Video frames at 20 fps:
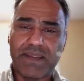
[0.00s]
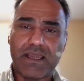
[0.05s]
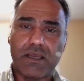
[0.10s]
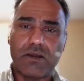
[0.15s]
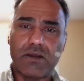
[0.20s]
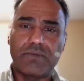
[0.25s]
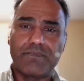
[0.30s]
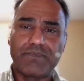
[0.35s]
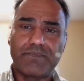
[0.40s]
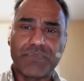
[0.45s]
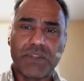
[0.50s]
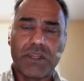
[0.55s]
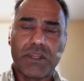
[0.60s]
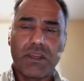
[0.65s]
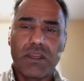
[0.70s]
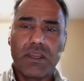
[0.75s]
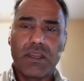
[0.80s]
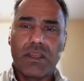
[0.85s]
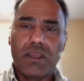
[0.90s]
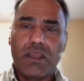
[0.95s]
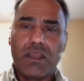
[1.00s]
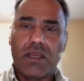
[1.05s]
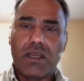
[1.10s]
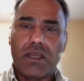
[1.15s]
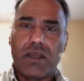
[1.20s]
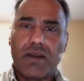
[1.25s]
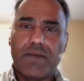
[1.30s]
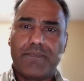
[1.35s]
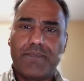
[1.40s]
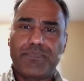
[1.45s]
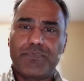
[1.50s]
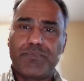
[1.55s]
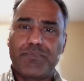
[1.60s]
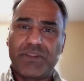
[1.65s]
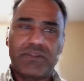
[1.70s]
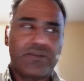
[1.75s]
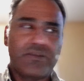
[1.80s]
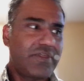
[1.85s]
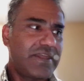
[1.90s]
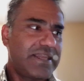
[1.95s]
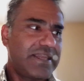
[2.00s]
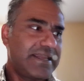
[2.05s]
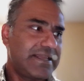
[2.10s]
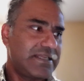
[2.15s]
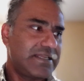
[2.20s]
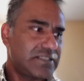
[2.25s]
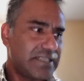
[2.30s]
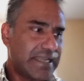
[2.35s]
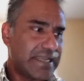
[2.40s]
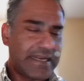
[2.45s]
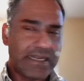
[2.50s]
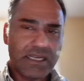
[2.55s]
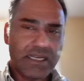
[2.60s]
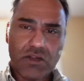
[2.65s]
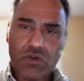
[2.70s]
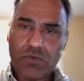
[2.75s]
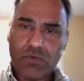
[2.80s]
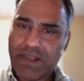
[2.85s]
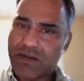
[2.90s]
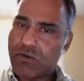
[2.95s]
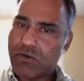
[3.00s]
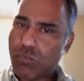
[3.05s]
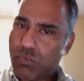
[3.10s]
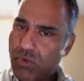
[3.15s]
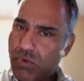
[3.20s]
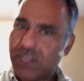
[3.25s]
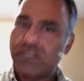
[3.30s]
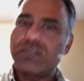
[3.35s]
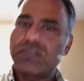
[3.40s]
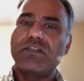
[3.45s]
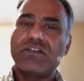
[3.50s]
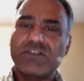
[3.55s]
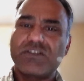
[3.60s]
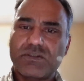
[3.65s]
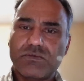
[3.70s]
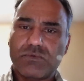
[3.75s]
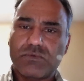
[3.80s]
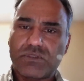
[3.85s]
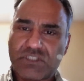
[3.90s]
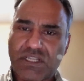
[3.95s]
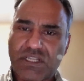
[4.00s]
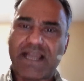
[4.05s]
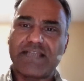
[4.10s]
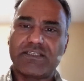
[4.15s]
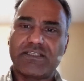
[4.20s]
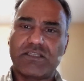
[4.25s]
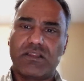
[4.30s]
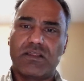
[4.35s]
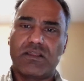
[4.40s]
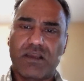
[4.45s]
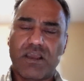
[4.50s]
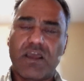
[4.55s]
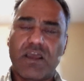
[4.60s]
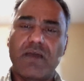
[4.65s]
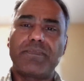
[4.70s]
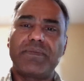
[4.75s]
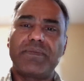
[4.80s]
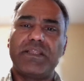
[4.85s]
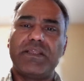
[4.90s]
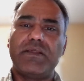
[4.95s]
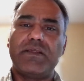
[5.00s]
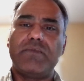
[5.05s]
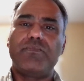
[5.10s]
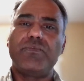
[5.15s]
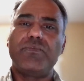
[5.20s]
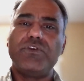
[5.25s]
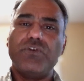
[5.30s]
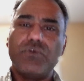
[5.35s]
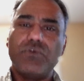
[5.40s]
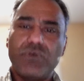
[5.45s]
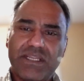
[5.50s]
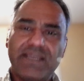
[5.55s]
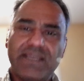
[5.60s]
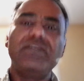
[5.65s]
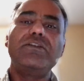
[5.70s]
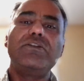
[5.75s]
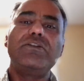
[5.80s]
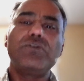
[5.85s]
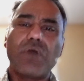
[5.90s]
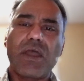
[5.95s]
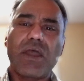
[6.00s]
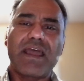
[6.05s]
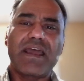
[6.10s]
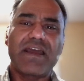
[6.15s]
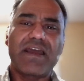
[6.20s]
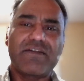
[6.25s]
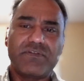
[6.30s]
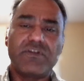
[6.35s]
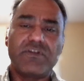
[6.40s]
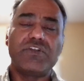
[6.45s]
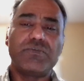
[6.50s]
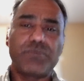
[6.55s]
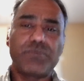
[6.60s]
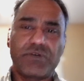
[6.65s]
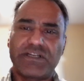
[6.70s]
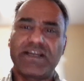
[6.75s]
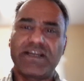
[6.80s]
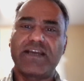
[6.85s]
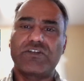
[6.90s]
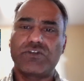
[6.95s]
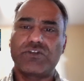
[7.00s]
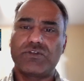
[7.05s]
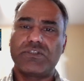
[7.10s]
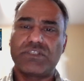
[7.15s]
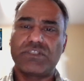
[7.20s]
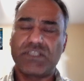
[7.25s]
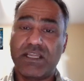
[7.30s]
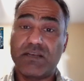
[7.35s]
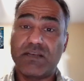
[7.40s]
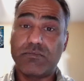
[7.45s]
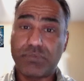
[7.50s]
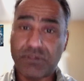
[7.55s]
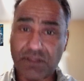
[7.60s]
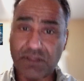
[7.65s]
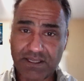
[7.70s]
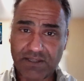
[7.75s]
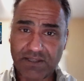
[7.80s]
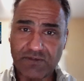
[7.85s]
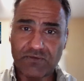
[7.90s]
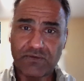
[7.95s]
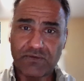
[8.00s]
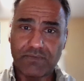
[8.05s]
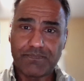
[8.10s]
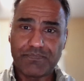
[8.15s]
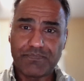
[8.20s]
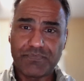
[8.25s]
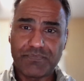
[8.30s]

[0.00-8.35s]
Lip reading: out. But the thing is that no matter what the size of the company, you need to have these protections in place.